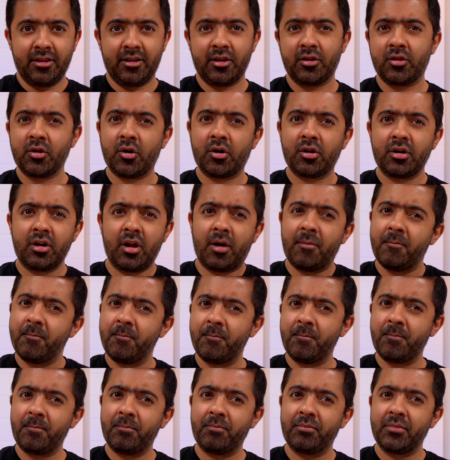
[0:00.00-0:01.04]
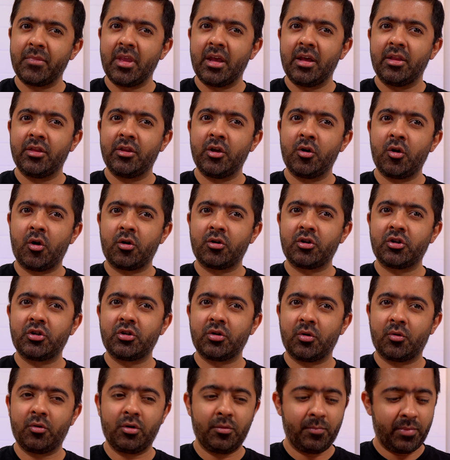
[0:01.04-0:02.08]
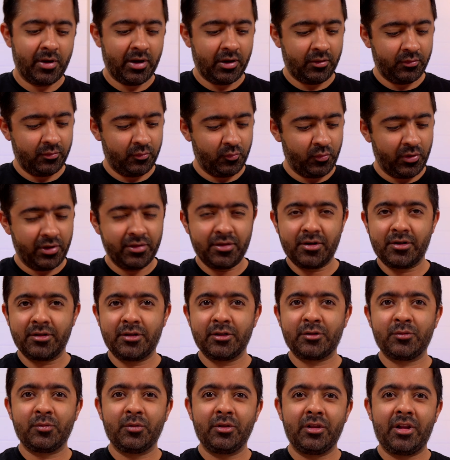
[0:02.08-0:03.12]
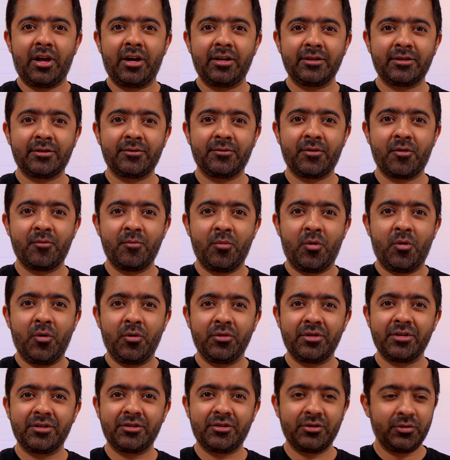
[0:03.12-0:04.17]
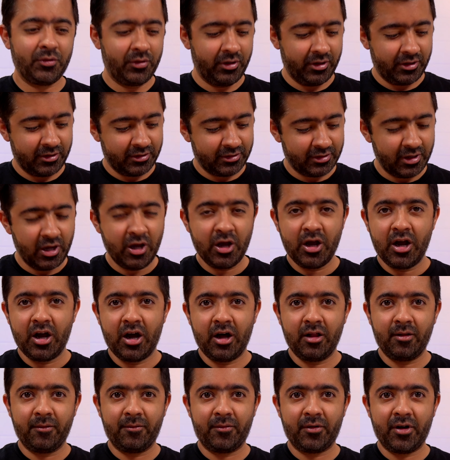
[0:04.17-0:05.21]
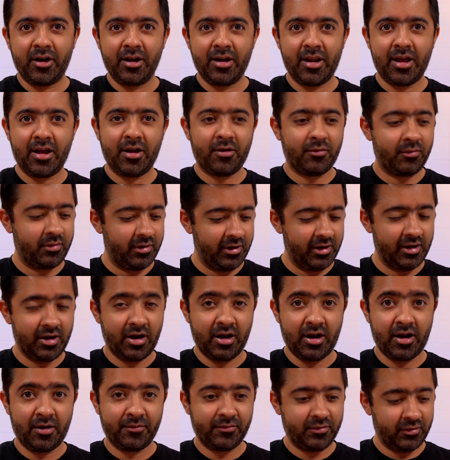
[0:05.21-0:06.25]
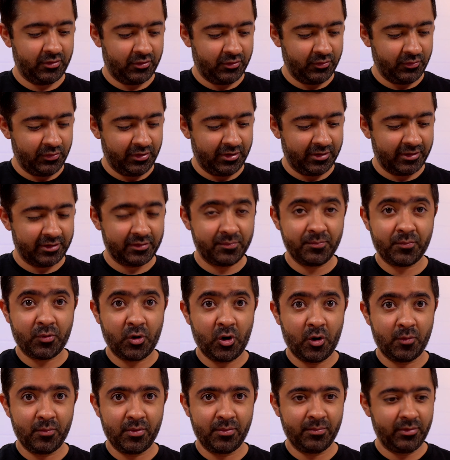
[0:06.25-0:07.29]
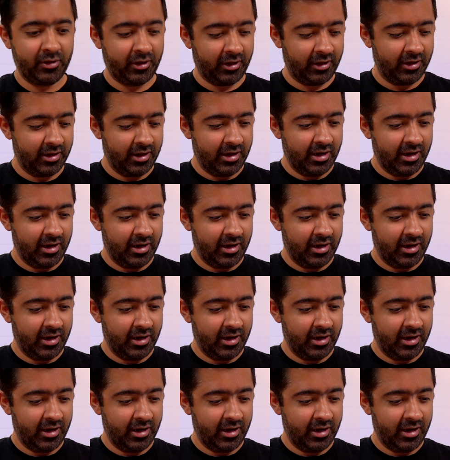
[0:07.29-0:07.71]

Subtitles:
thought, they're not sure about whether this will last for more than 2 years. I'll find out after 2 years probably.